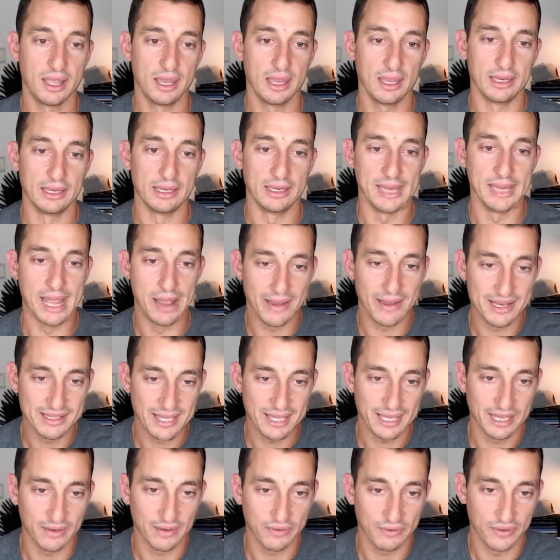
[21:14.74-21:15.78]
Now, as they
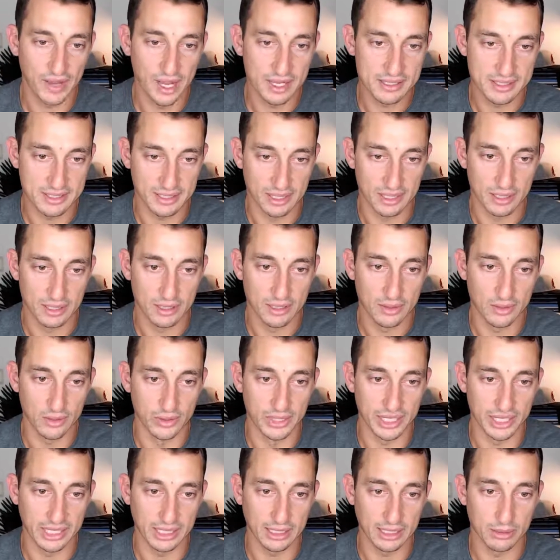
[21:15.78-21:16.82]
get faster,
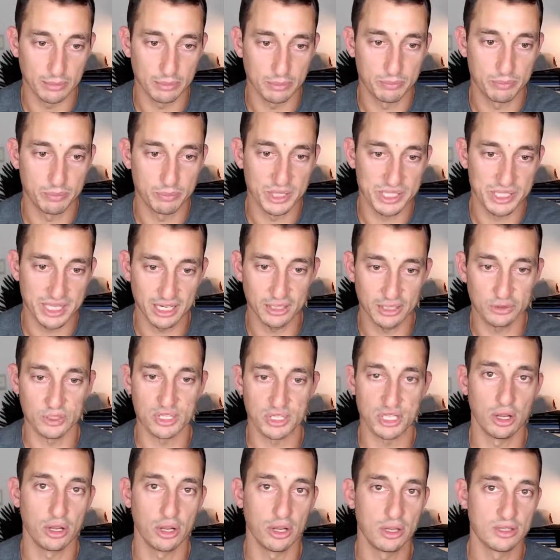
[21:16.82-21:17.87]
the percentage
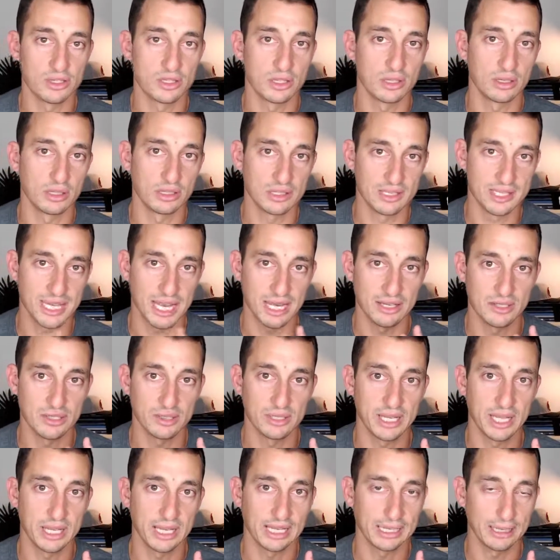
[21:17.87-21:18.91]
returns tend to
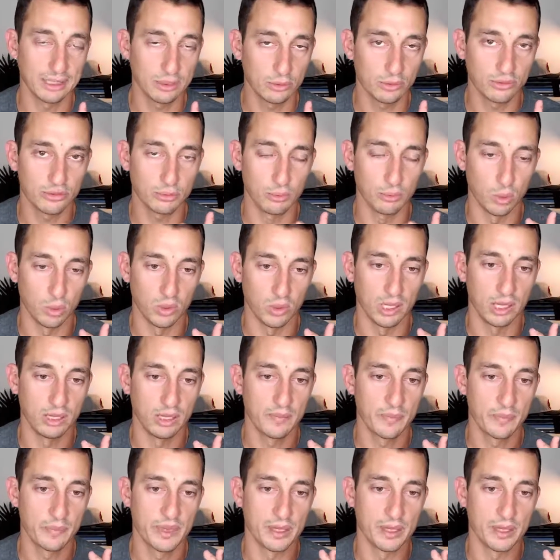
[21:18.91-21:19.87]
get a little smaller